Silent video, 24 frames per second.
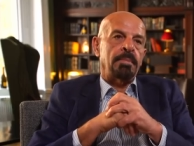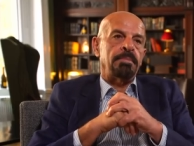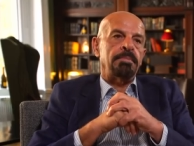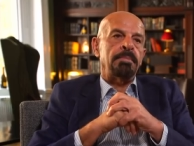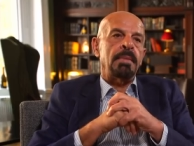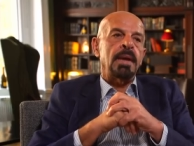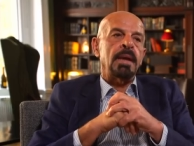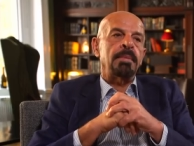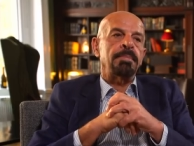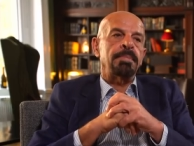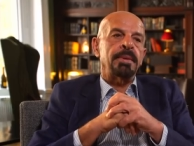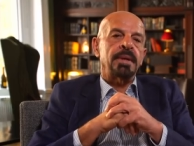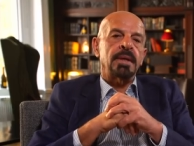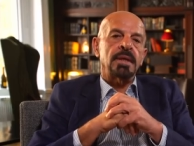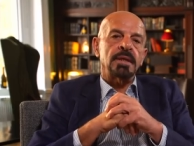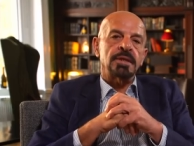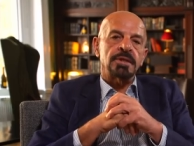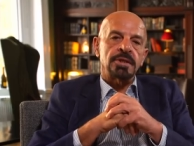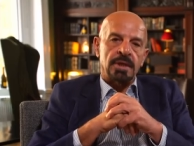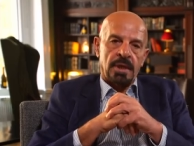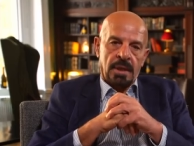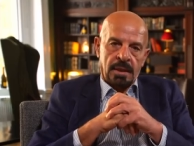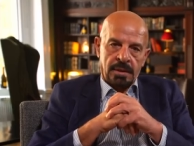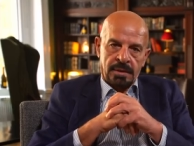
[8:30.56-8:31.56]
And maybe
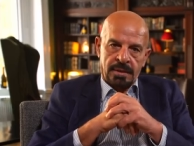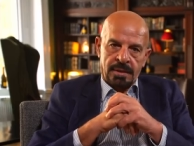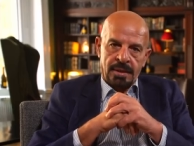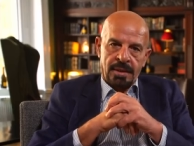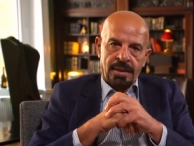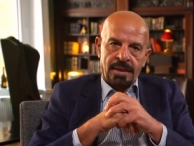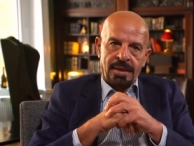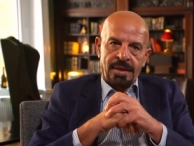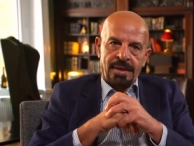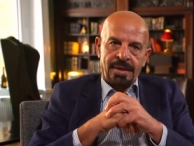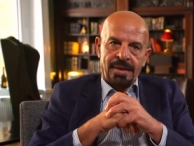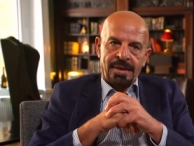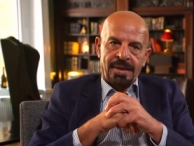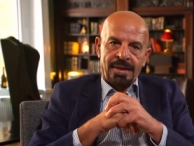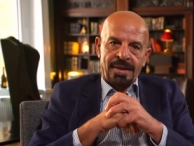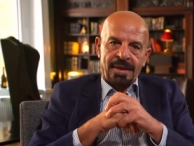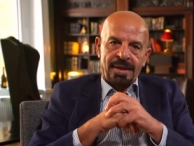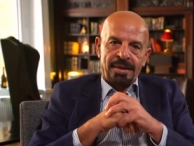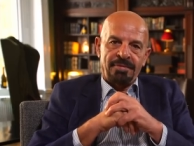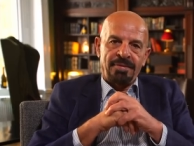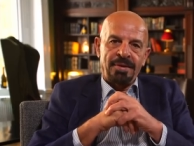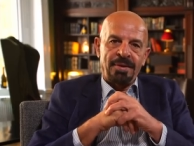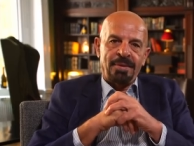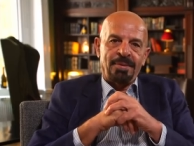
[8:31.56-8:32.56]
Richard,
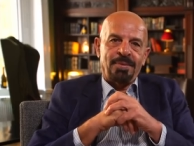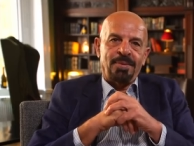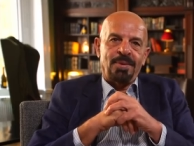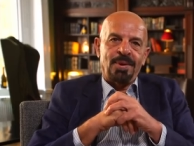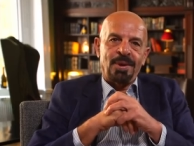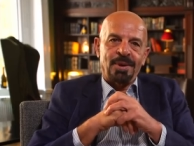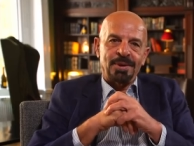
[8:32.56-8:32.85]
if you're